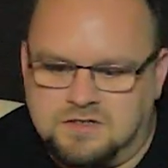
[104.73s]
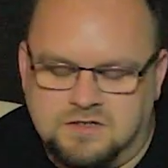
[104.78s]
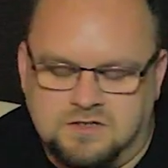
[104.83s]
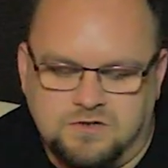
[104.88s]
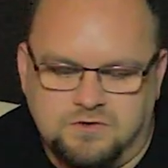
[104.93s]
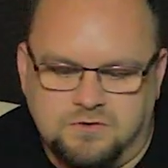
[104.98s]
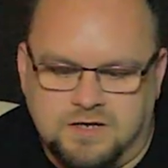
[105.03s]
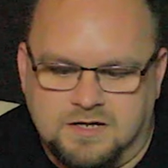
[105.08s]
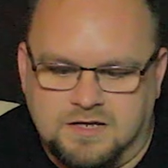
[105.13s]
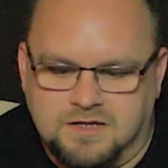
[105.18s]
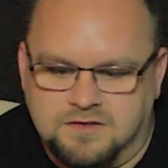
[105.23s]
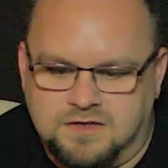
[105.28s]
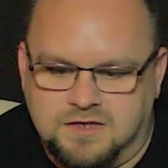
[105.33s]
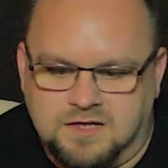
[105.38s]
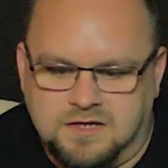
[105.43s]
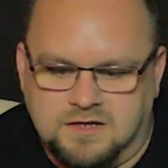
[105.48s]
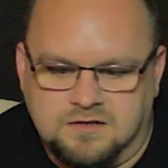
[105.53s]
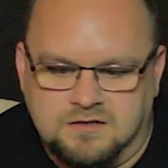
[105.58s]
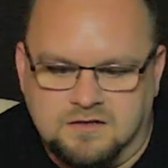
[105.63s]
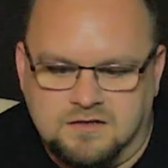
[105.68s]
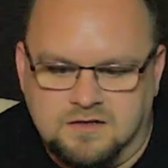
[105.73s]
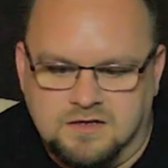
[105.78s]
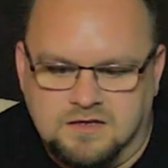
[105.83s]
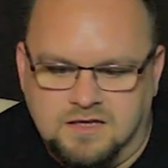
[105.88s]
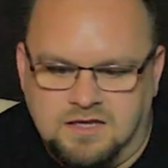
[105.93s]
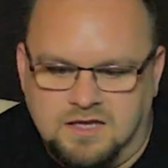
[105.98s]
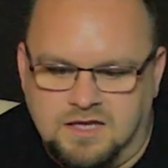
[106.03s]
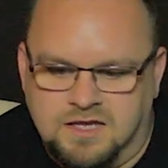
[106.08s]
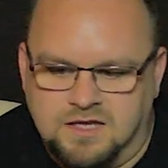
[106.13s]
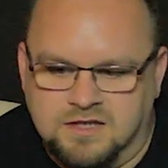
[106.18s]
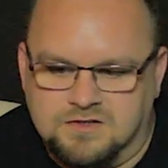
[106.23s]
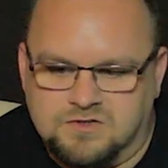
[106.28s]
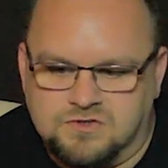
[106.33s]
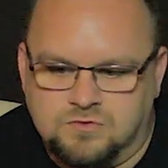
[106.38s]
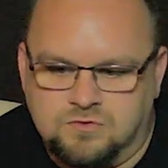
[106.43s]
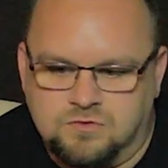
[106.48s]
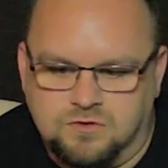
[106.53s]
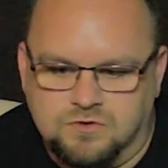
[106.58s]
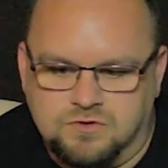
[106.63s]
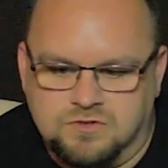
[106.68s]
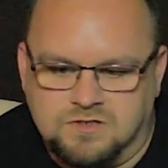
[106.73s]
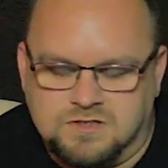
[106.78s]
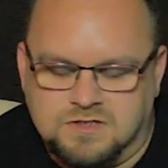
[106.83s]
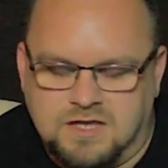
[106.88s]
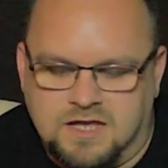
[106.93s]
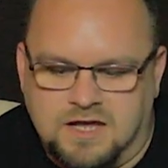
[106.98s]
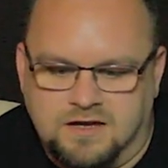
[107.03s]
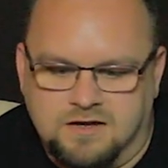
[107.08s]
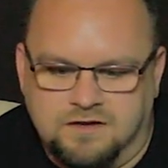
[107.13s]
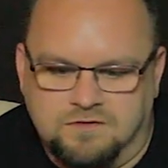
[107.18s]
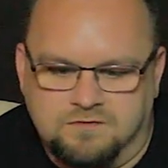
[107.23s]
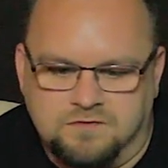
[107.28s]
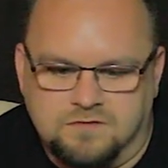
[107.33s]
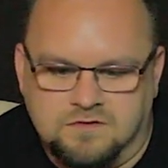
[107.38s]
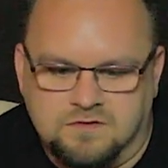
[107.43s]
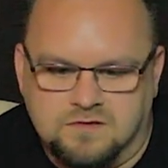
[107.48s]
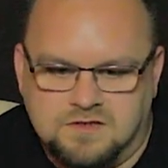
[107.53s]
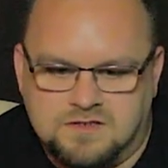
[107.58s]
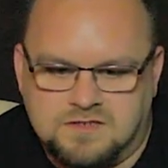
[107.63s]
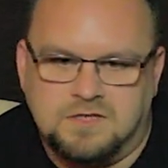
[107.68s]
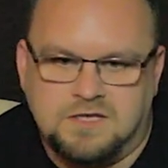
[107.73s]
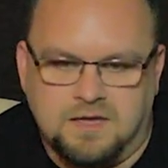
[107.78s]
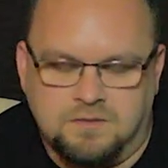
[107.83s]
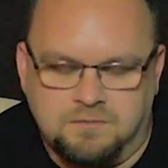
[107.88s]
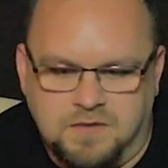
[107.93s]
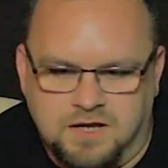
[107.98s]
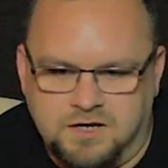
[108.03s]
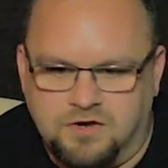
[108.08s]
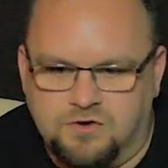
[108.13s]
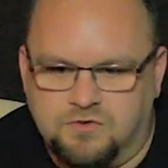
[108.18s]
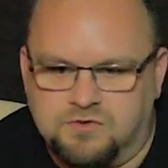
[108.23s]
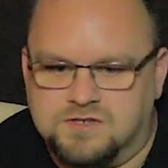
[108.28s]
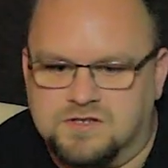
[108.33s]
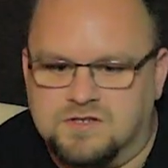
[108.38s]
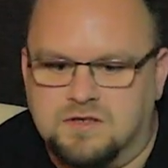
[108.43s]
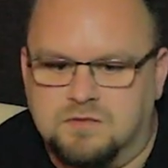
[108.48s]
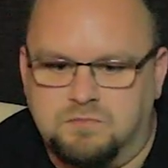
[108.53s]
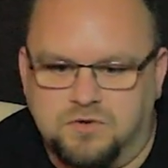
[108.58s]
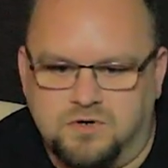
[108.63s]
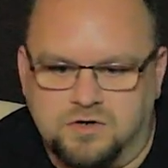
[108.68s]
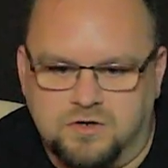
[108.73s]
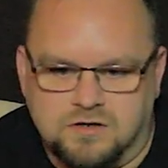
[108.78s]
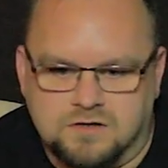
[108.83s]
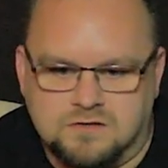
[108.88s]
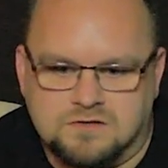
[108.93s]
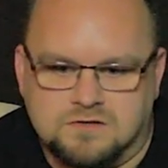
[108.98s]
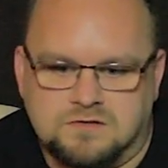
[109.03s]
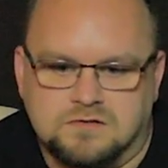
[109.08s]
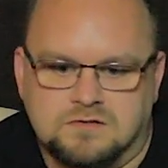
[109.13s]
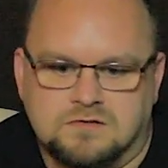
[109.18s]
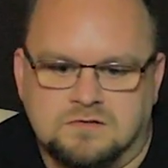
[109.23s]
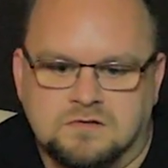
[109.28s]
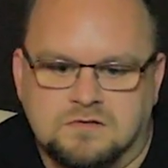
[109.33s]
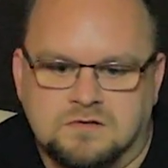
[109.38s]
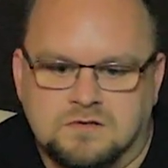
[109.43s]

didn't do anything in school, just kind of kept my nose in the books,